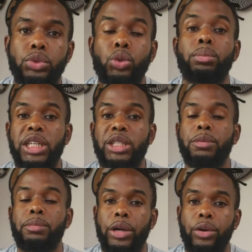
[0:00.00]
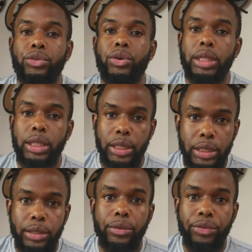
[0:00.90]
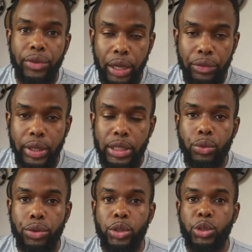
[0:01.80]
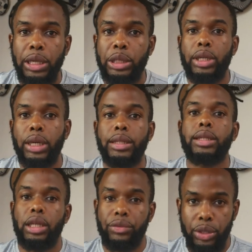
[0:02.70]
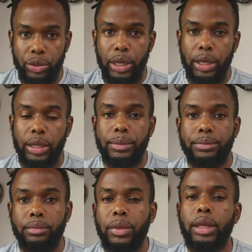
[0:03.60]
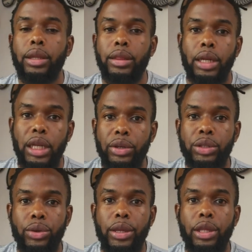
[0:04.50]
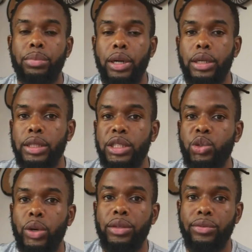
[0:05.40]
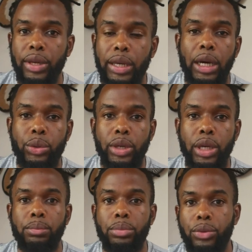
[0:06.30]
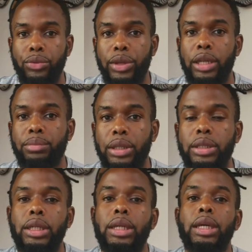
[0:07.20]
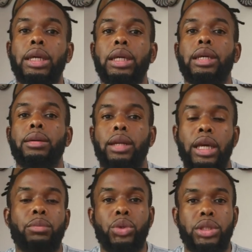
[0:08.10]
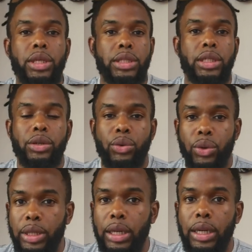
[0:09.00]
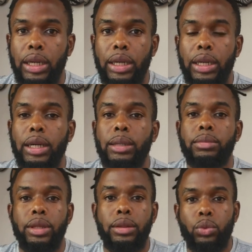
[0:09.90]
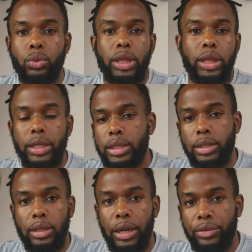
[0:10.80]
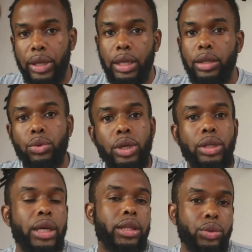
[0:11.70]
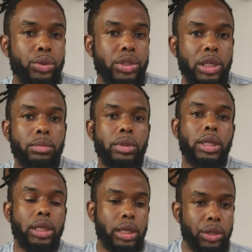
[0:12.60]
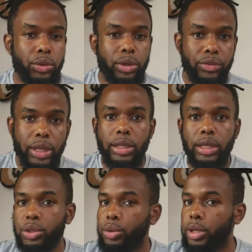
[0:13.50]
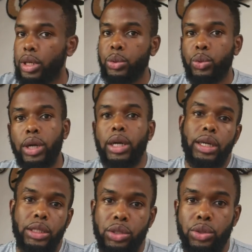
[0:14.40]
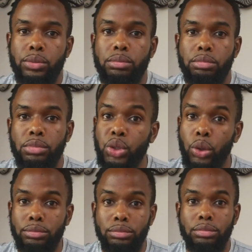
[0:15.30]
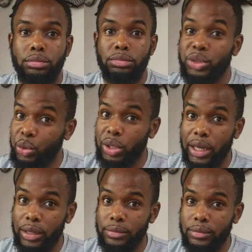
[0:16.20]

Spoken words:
you must be married for at least 5 years with your spouse and living together. The living together part is quite vague how you can prove that, but like most things in Rwanda, when things are vague, you can either use them in your advantage or they can work against you. So, good luck.